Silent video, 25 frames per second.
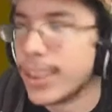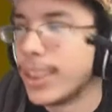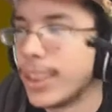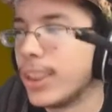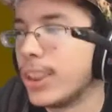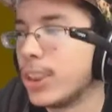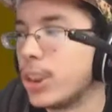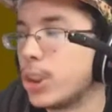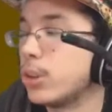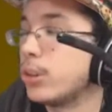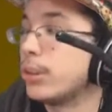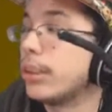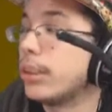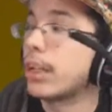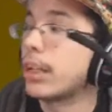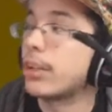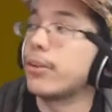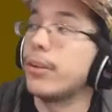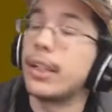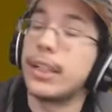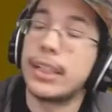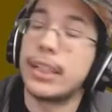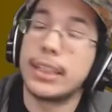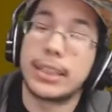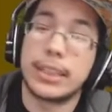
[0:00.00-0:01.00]
Shoot not crit
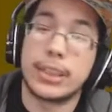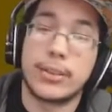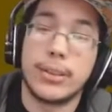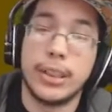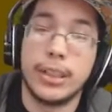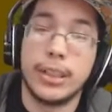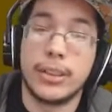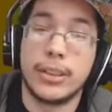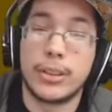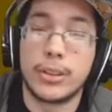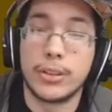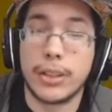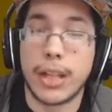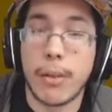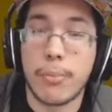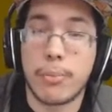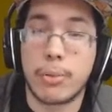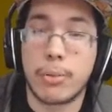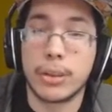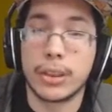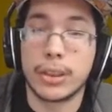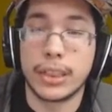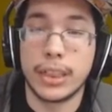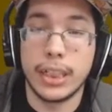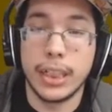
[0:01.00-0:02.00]
and gets a crit. Shoot not
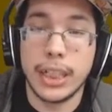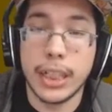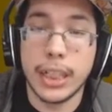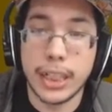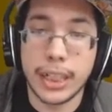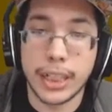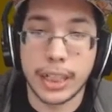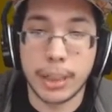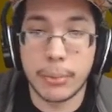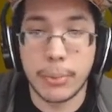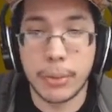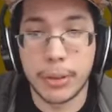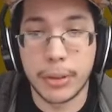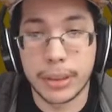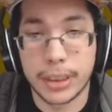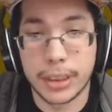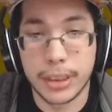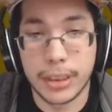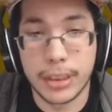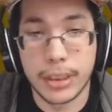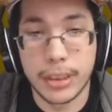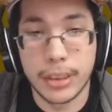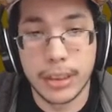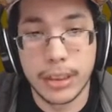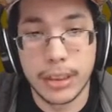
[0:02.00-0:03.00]
poison and I get poisoned.
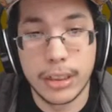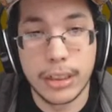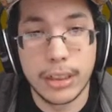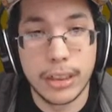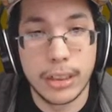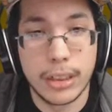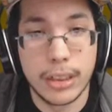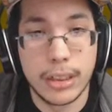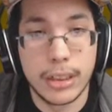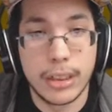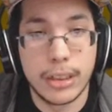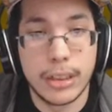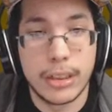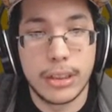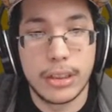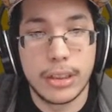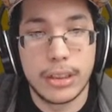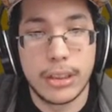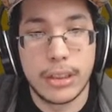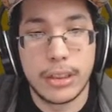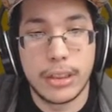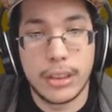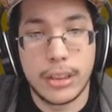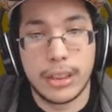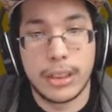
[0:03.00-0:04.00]

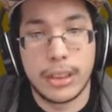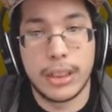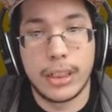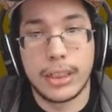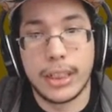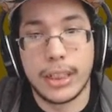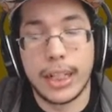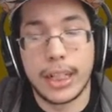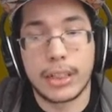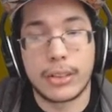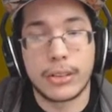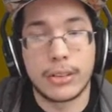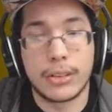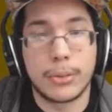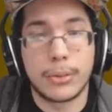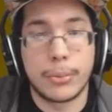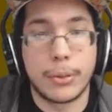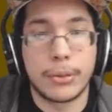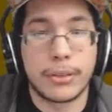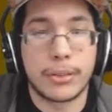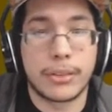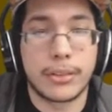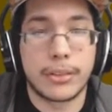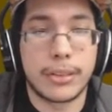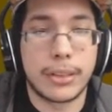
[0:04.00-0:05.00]
And tackle should be
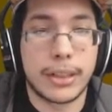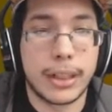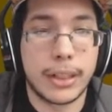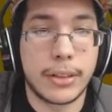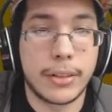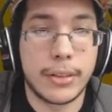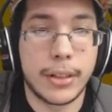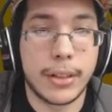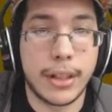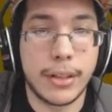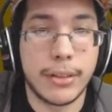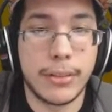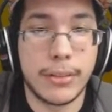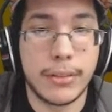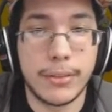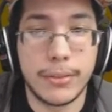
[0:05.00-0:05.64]
able to take you out.